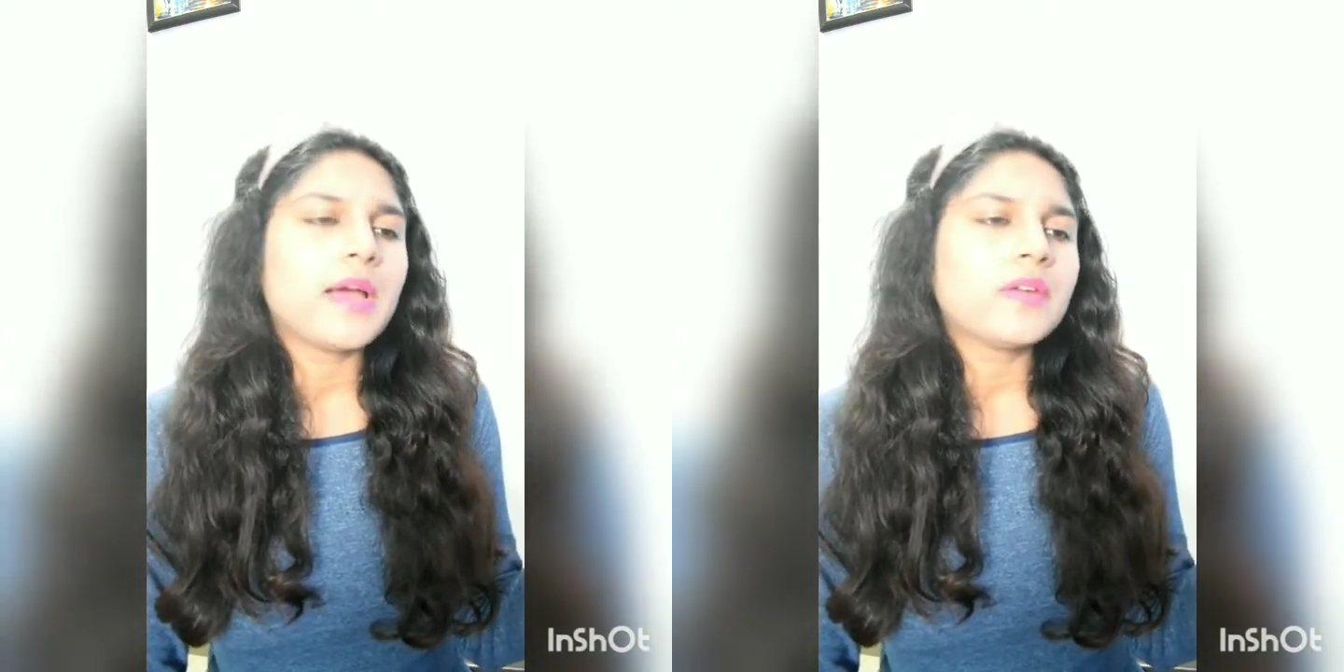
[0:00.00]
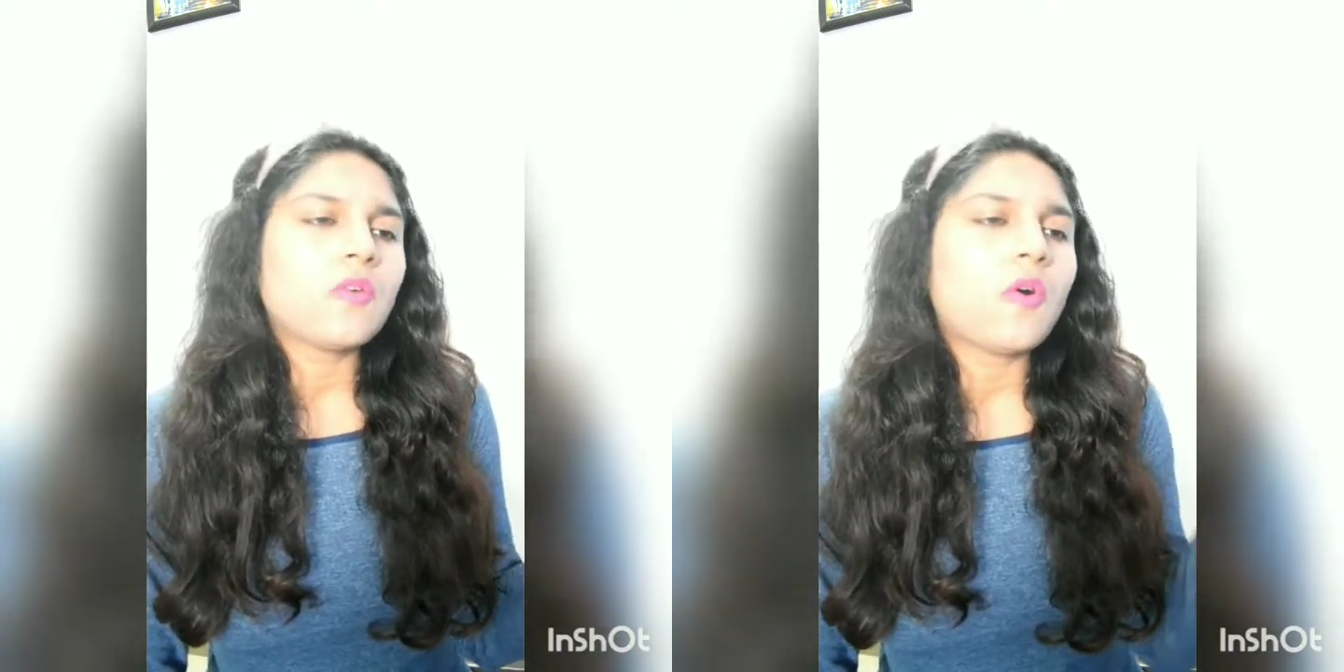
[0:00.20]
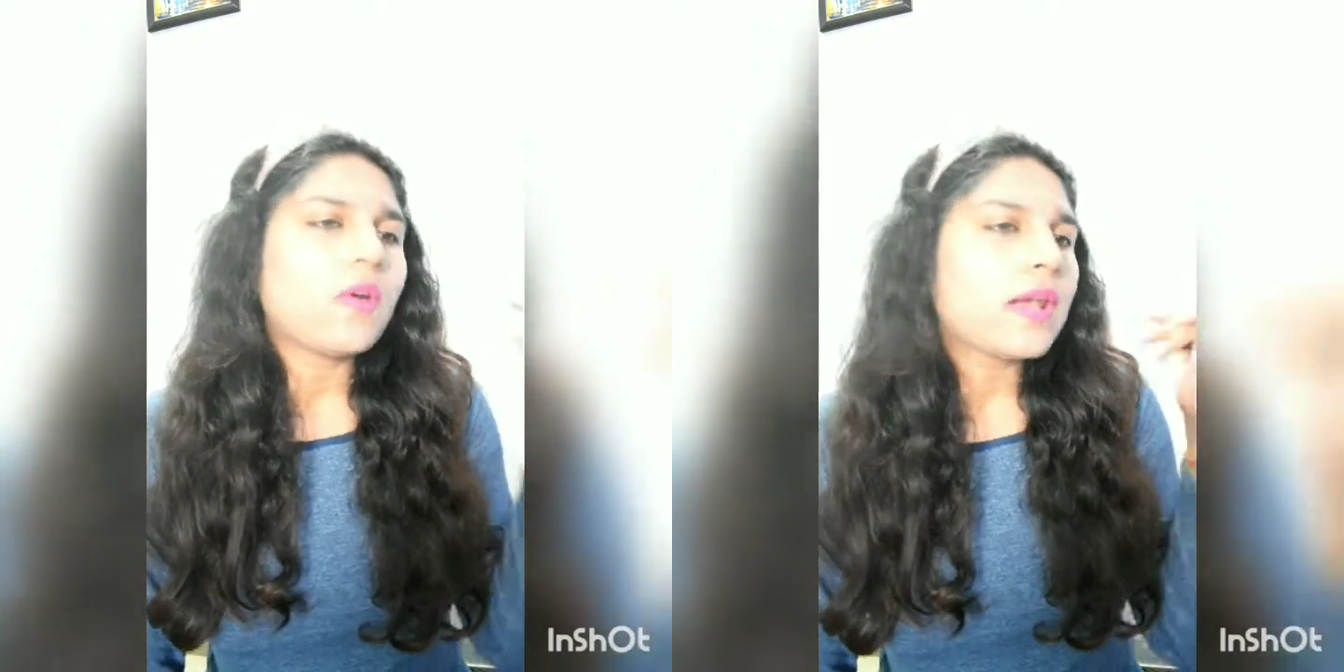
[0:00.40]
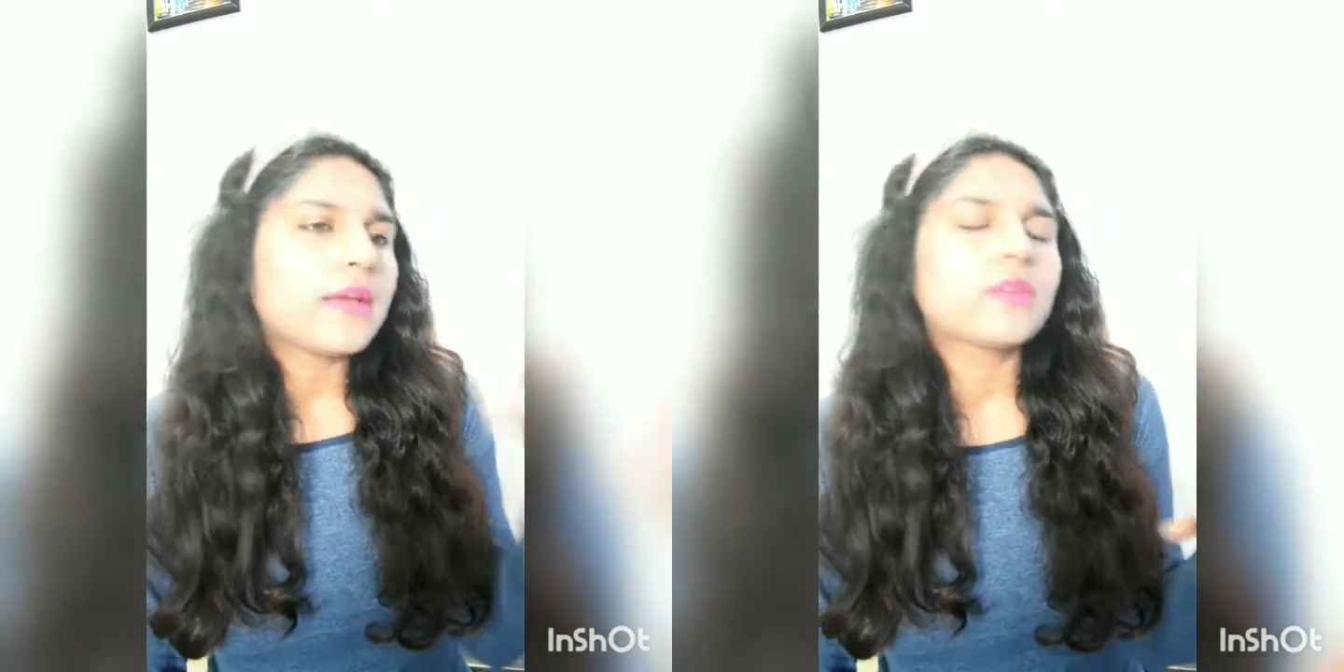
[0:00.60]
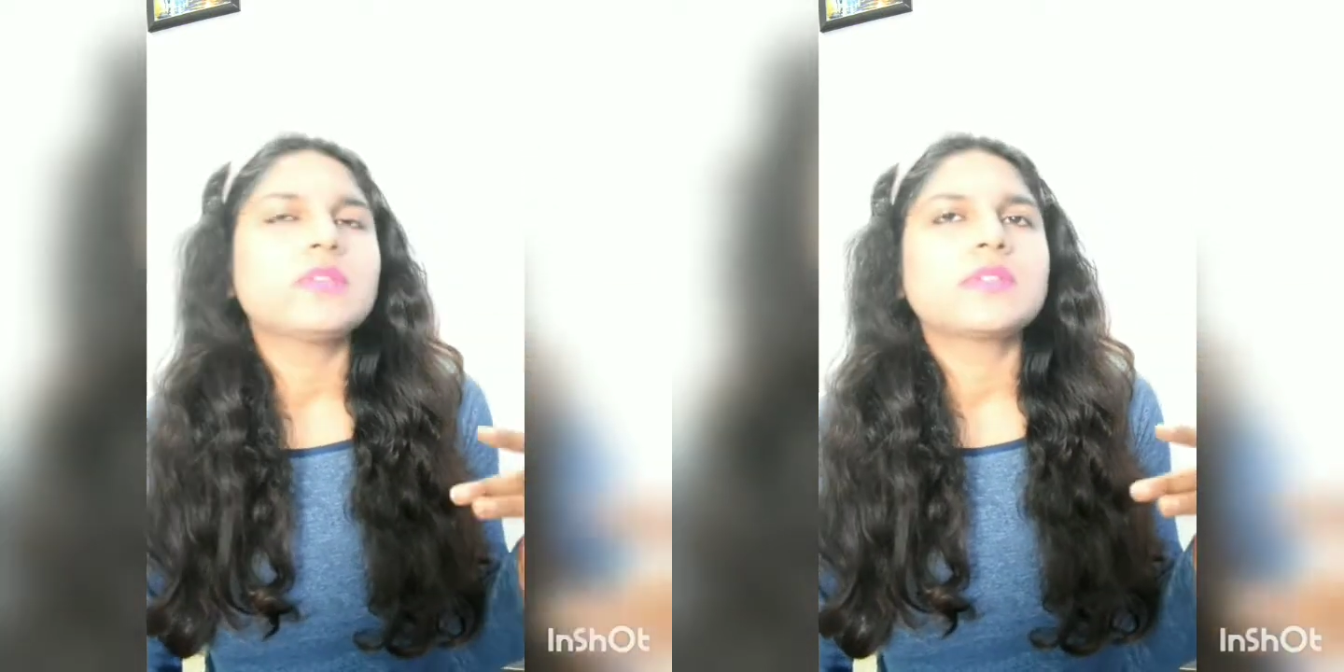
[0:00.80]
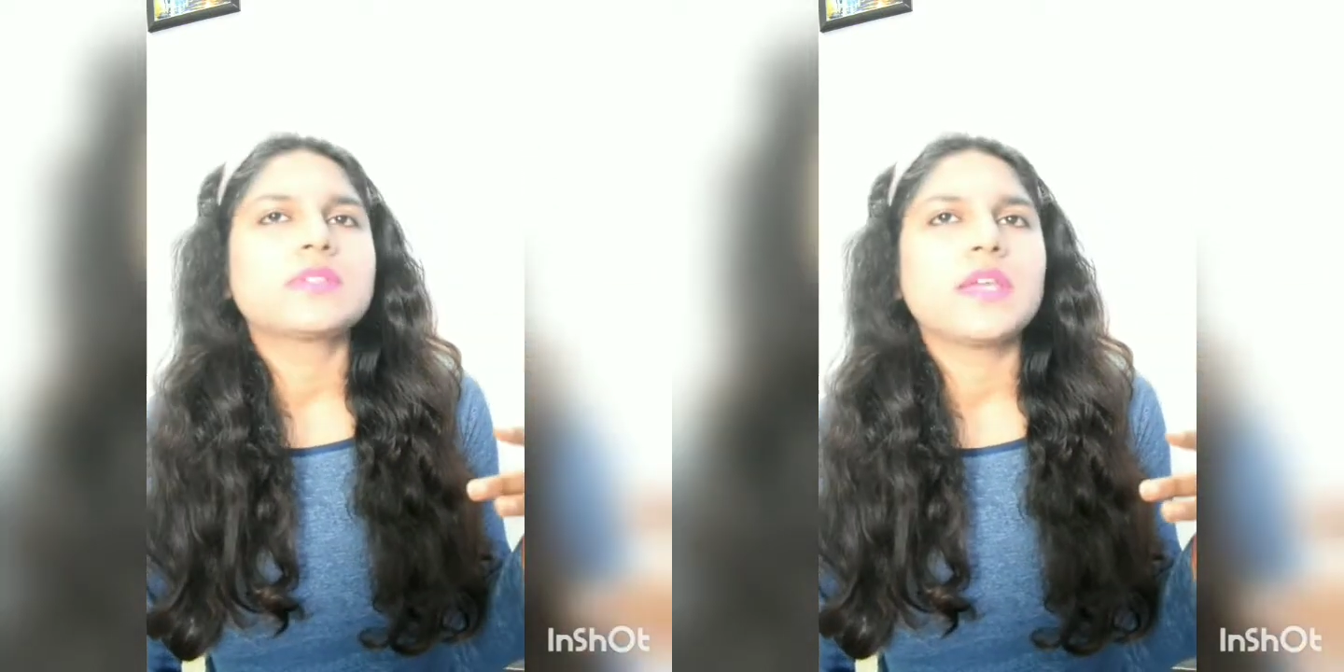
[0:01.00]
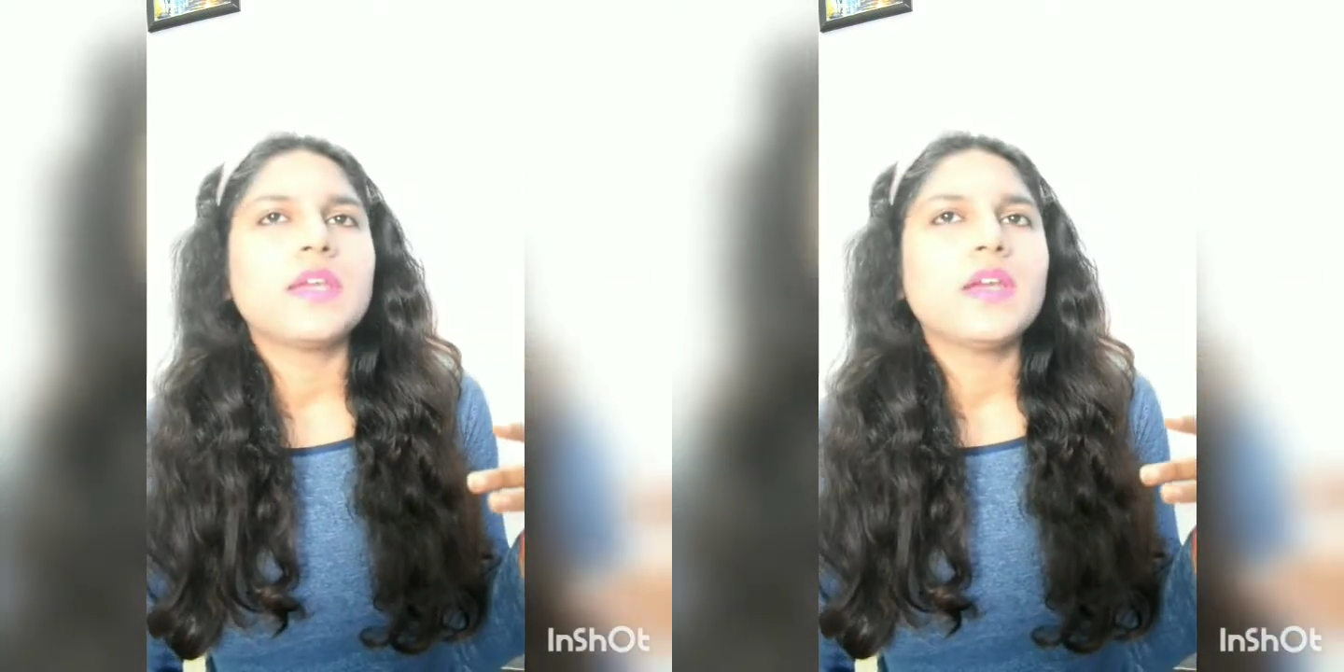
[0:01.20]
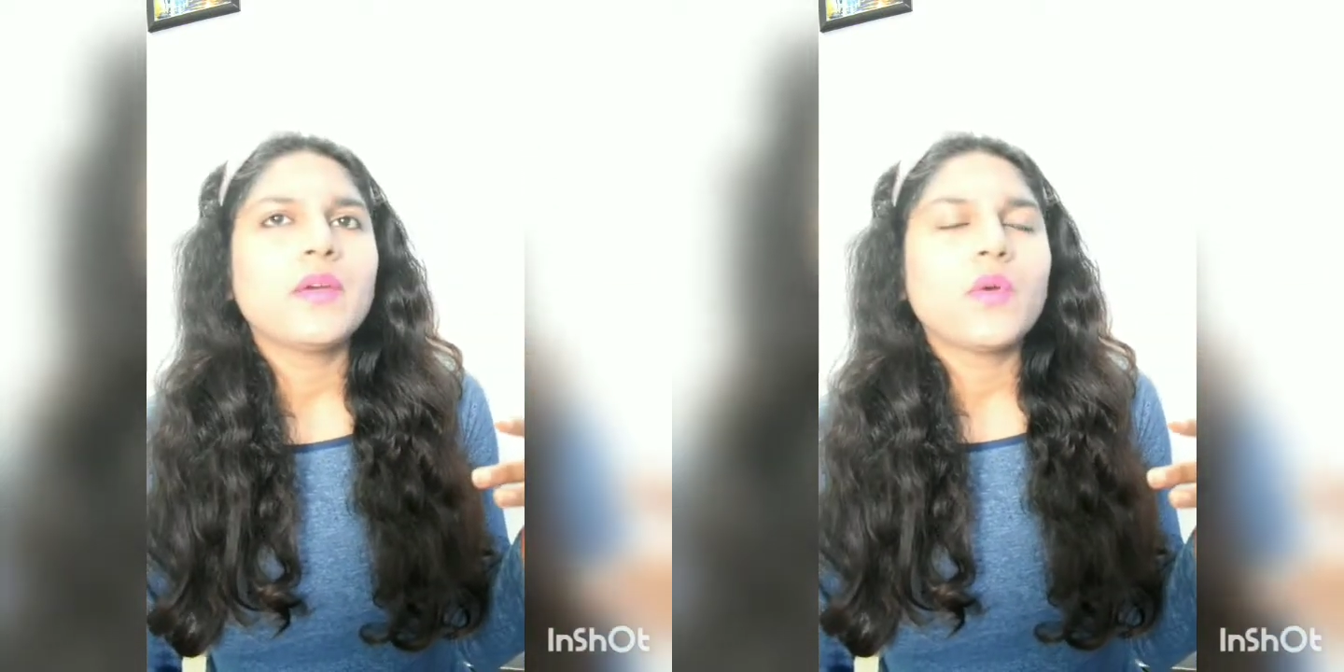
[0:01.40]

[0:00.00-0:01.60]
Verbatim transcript: and all I could see